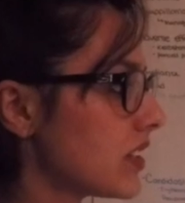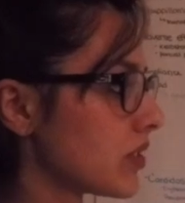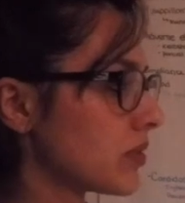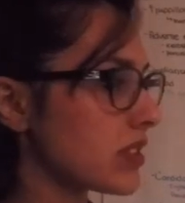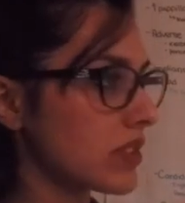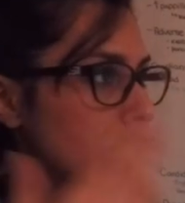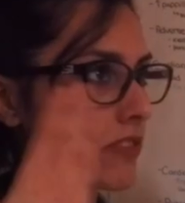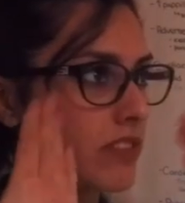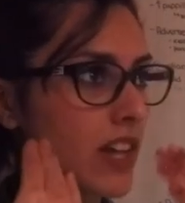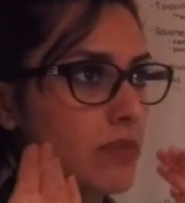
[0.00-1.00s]
So it's the
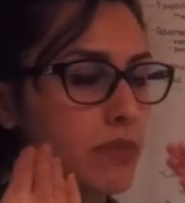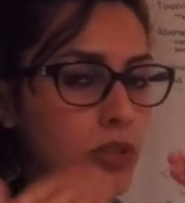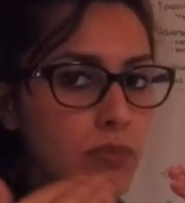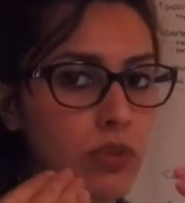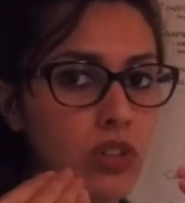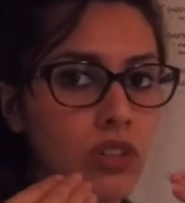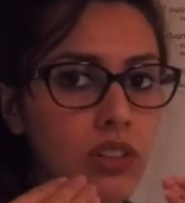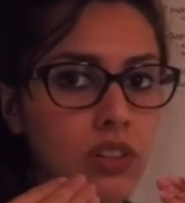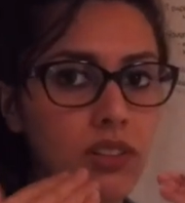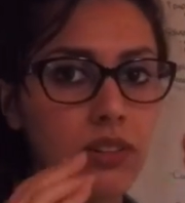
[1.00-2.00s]
flat
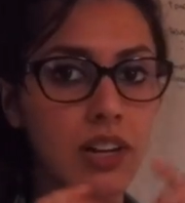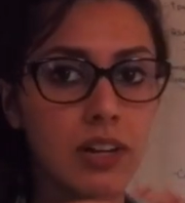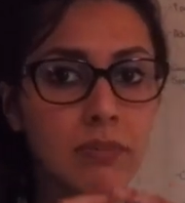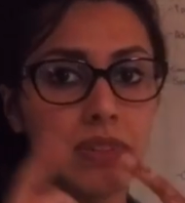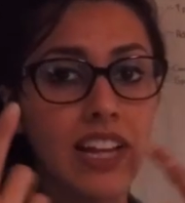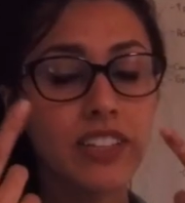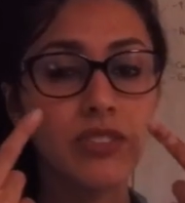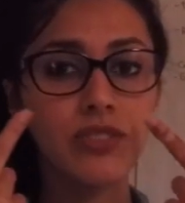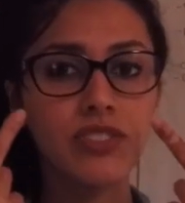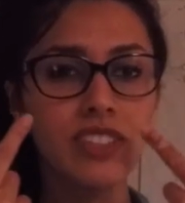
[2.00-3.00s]
purple plaque.
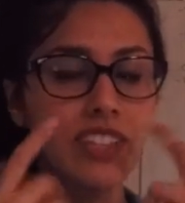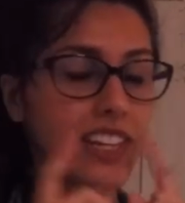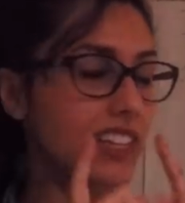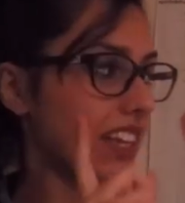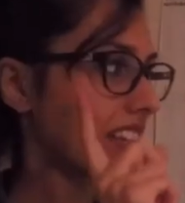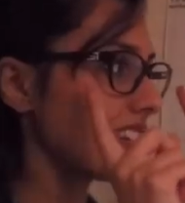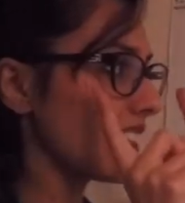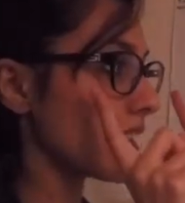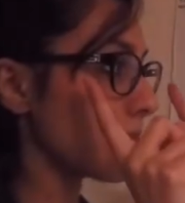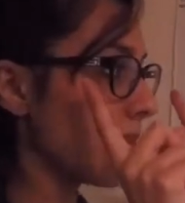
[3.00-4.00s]
You usually get it, I
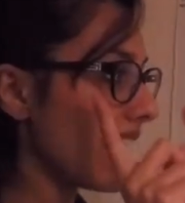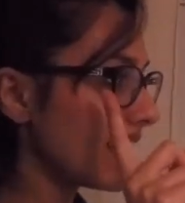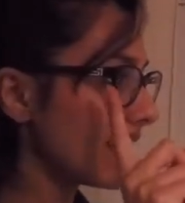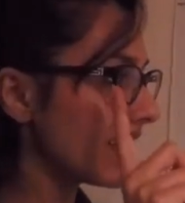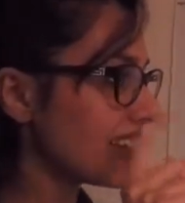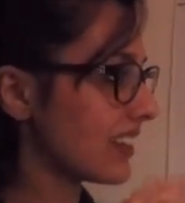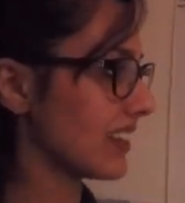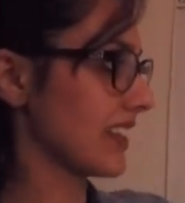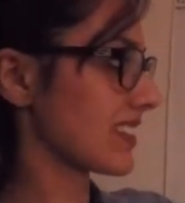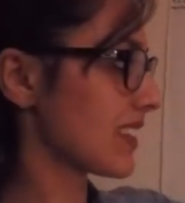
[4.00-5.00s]
think, in the palate.
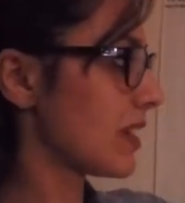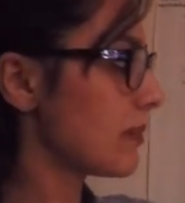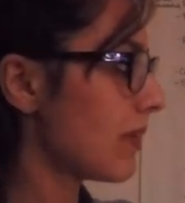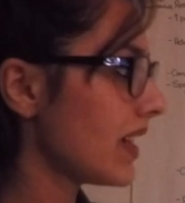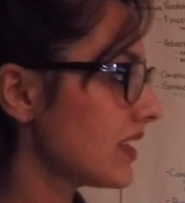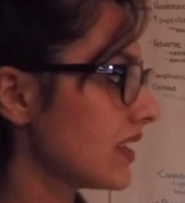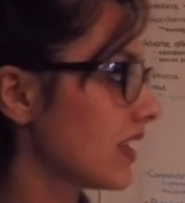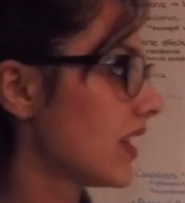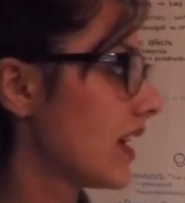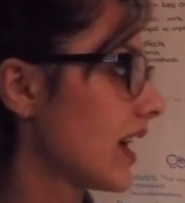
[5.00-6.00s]
Yes, palate.
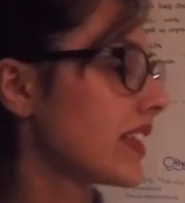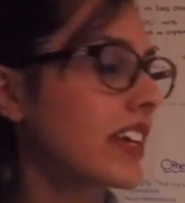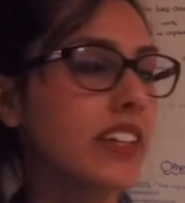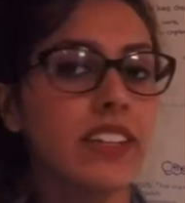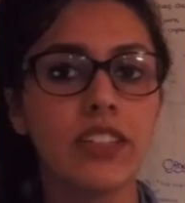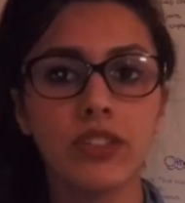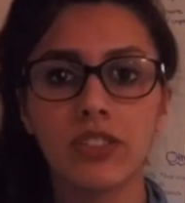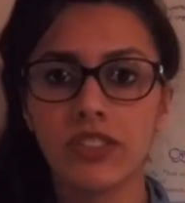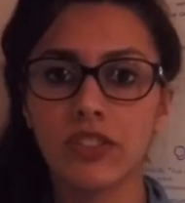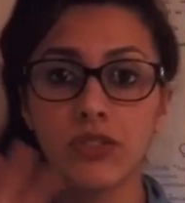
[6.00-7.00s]
And then
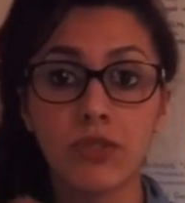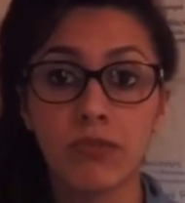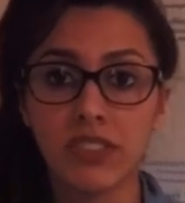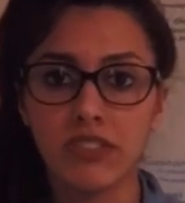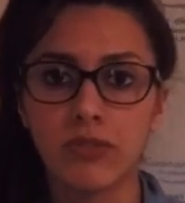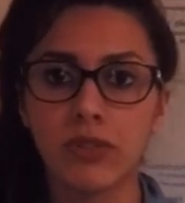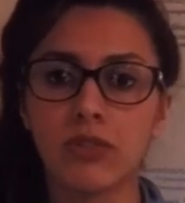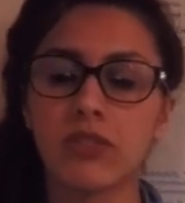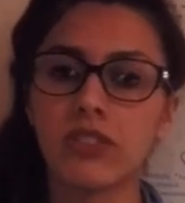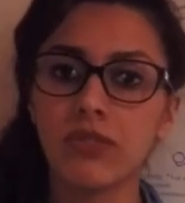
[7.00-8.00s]
it's also a
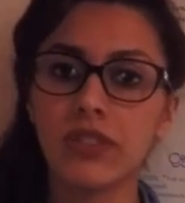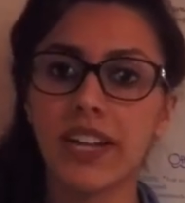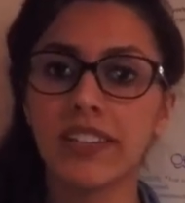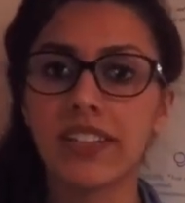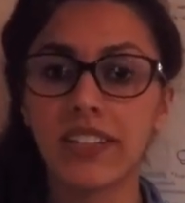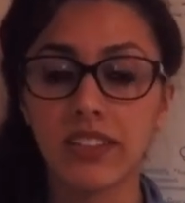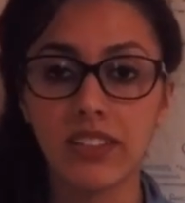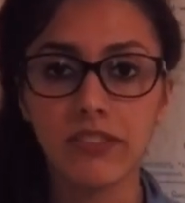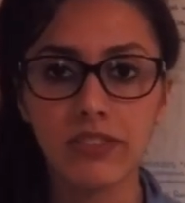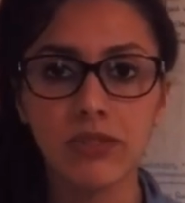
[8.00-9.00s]
multifocal one, so you can get in the
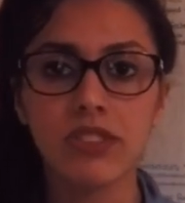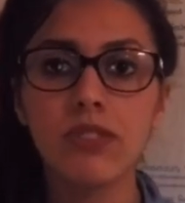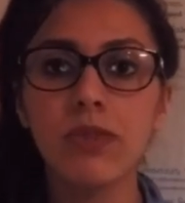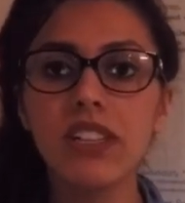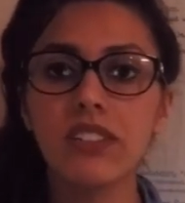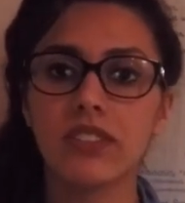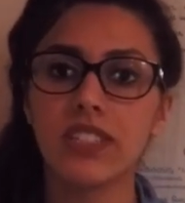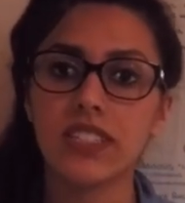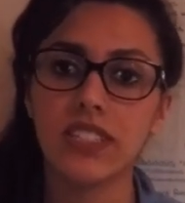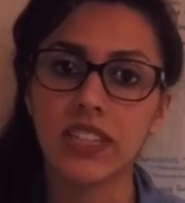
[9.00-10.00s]
lymph nodes as well and on
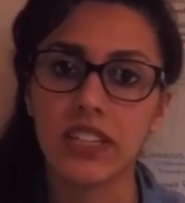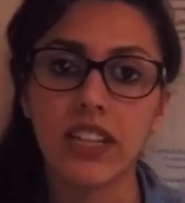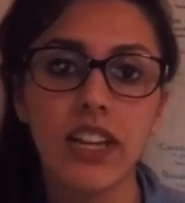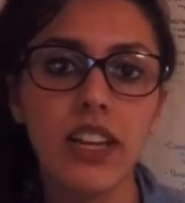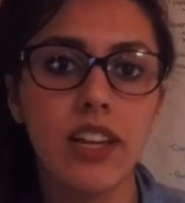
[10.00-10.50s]
the skin.